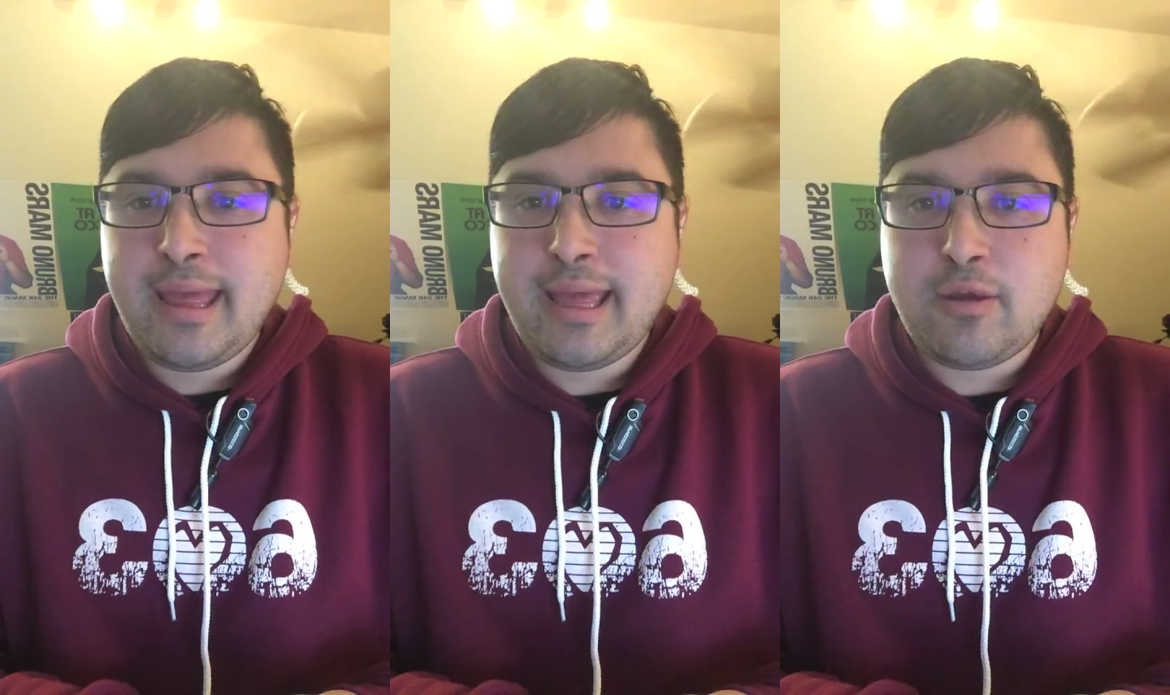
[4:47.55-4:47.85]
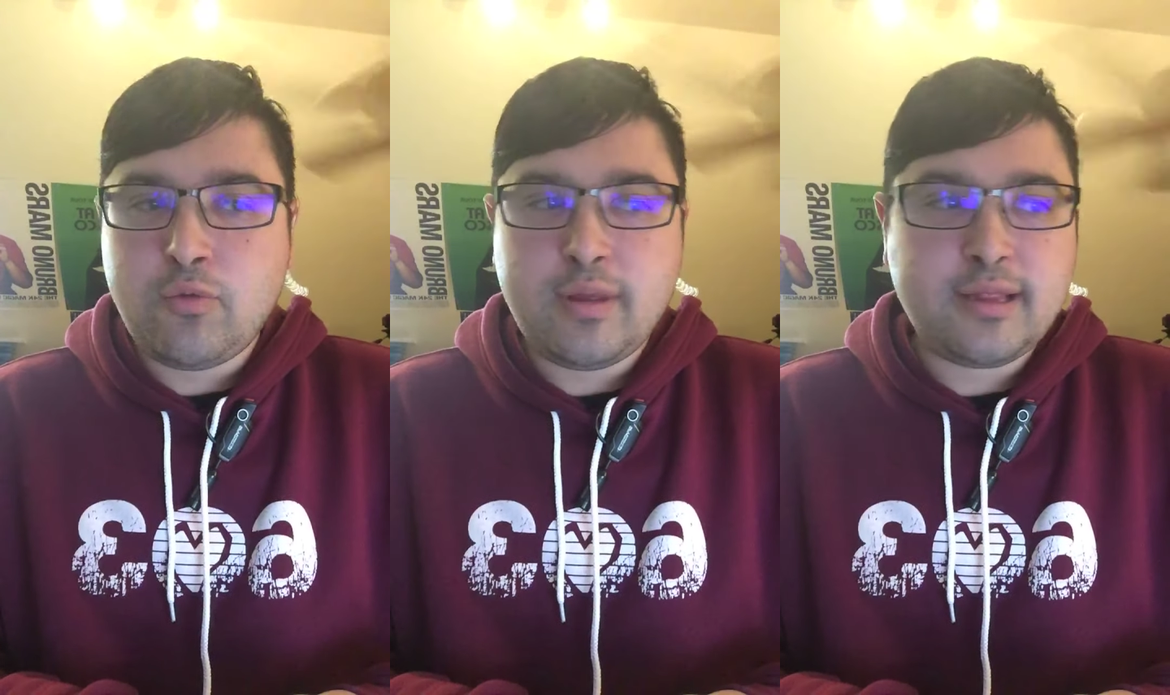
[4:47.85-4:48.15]

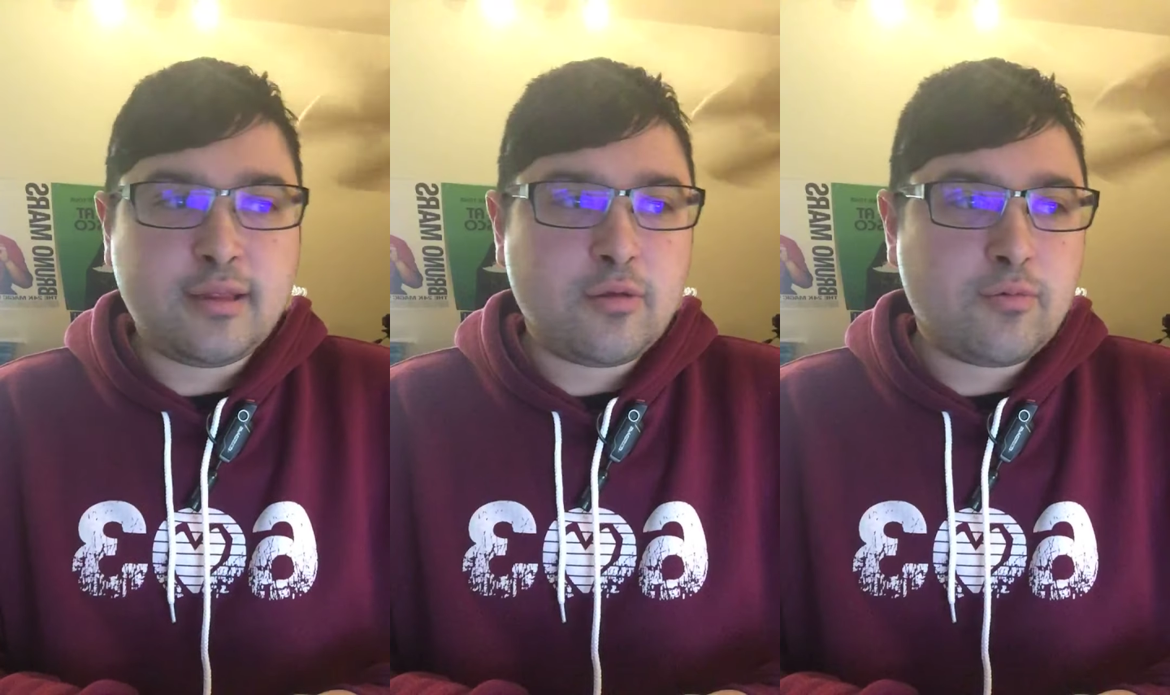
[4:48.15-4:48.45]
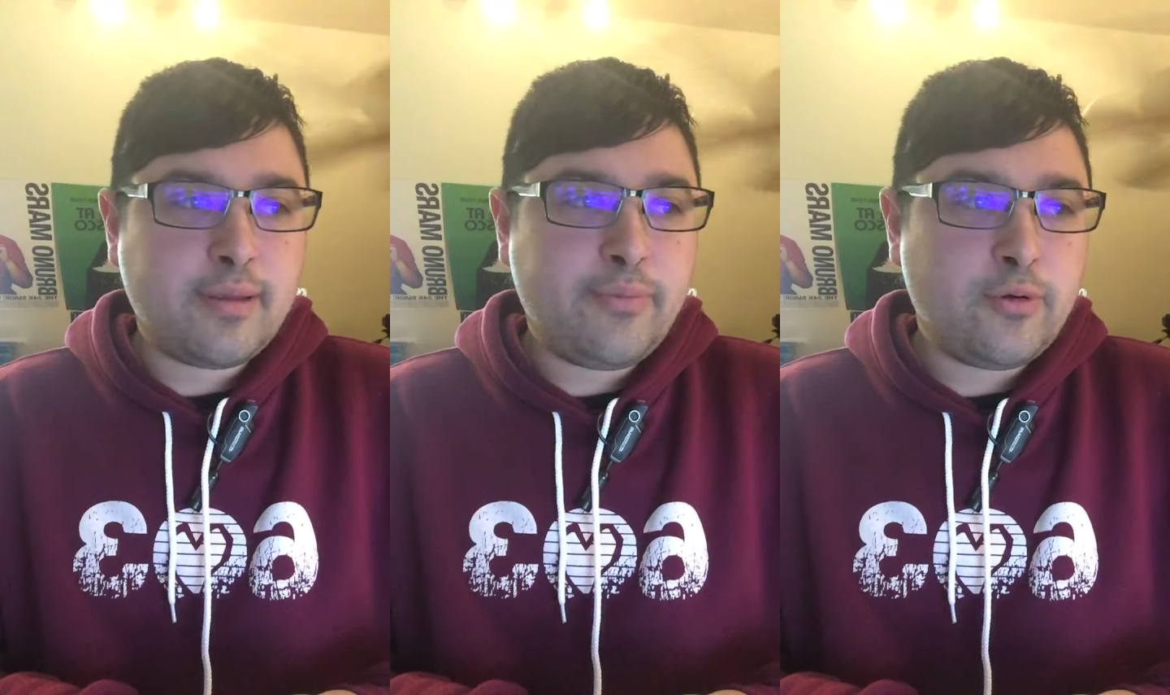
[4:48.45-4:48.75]
It was
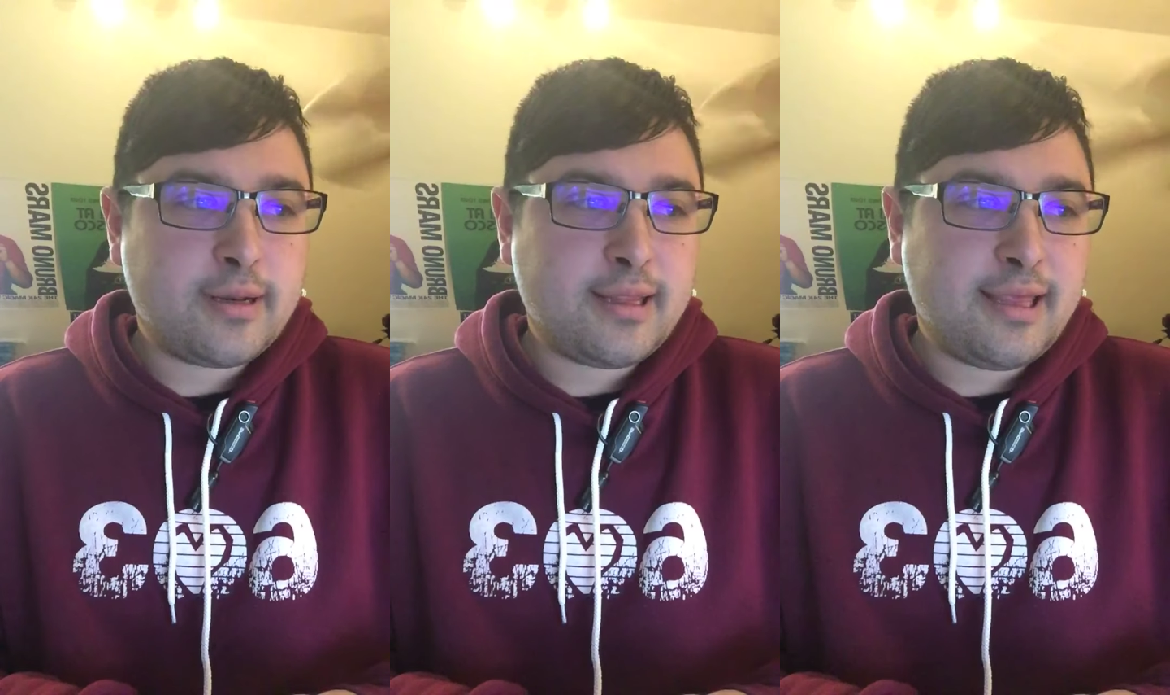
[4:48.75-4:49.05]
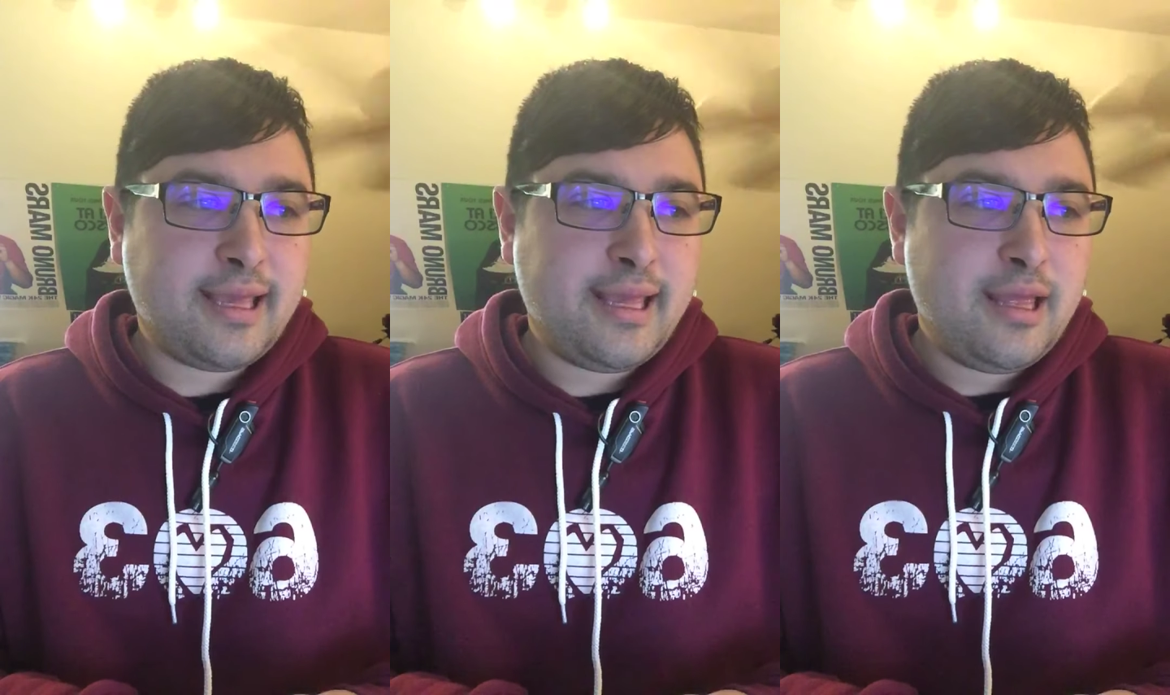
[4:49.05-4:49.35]

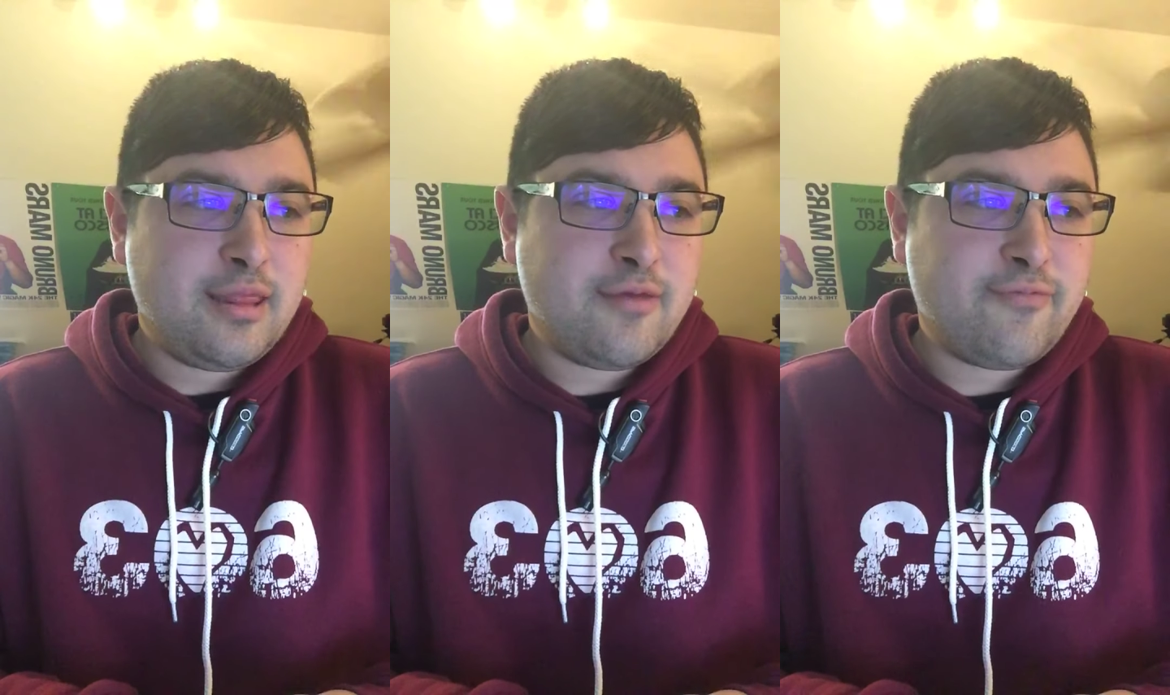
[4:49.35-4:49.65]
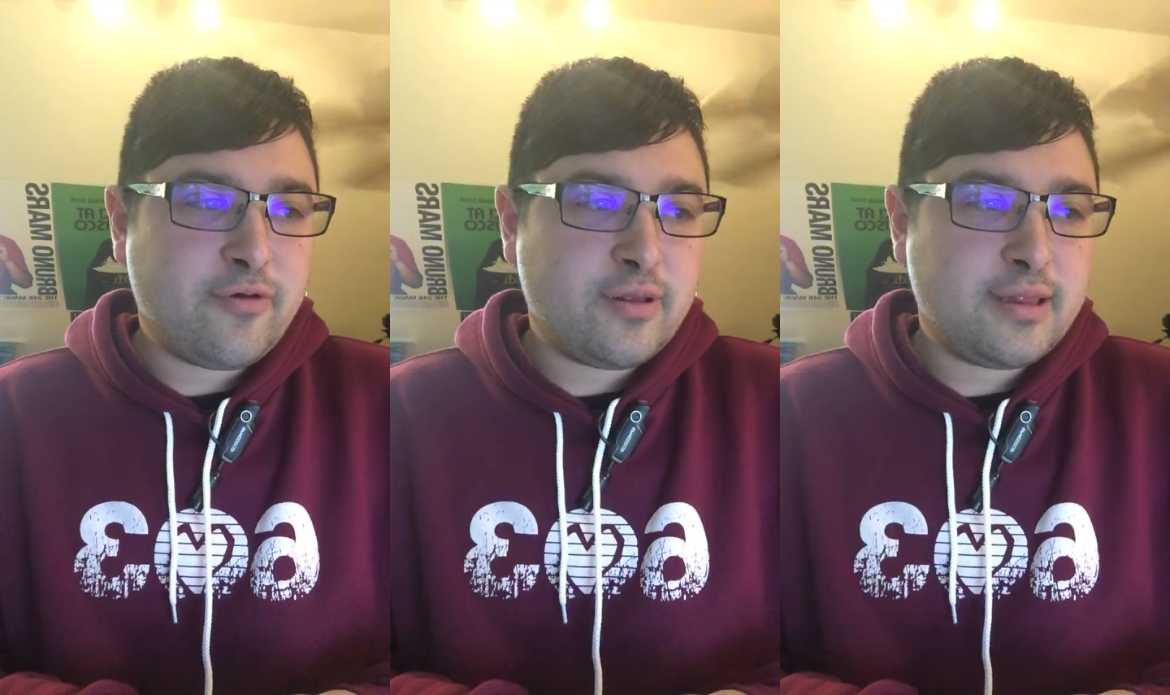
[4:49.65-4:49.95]
reportedly the
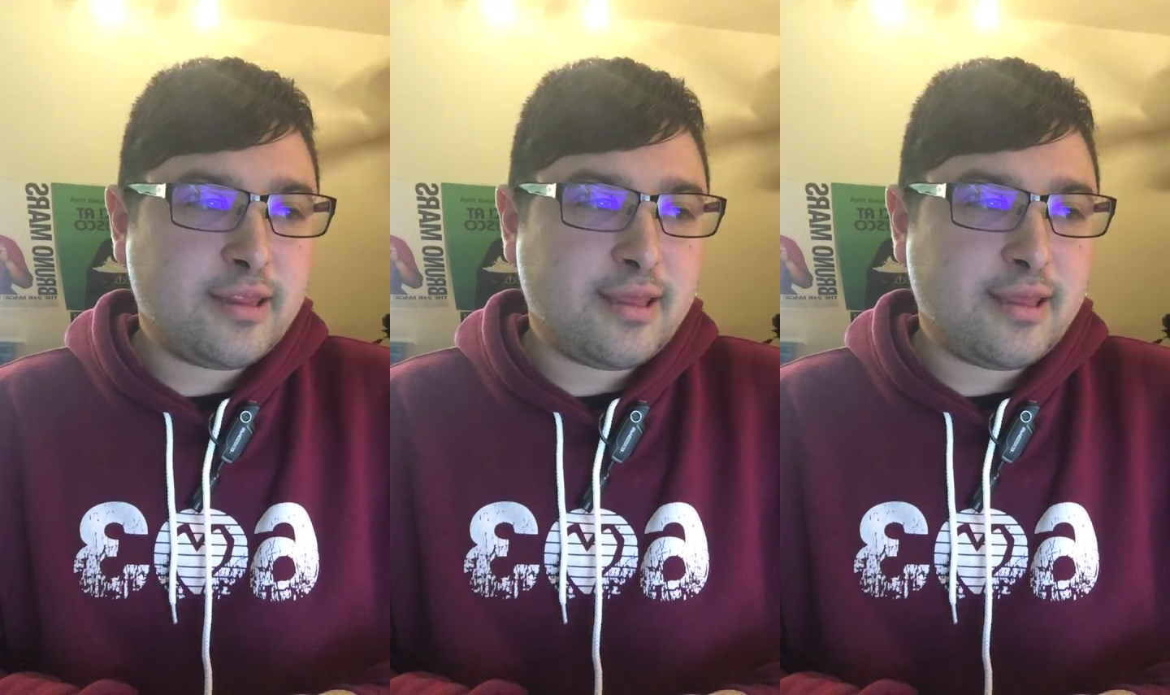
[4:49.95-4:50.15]
first